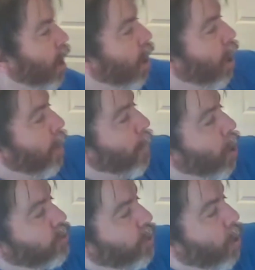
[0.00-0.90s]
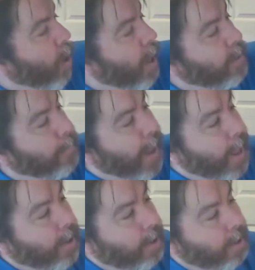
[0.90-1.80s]
Also on the
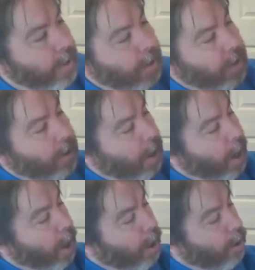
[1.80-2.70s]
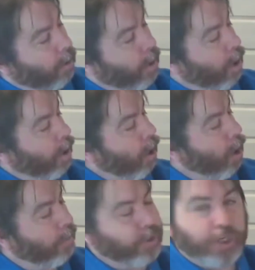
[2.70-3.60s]
back are
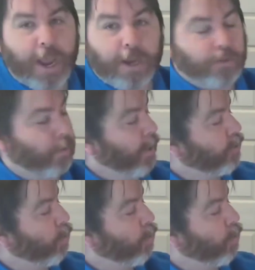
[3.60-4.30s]
all the jacks, right?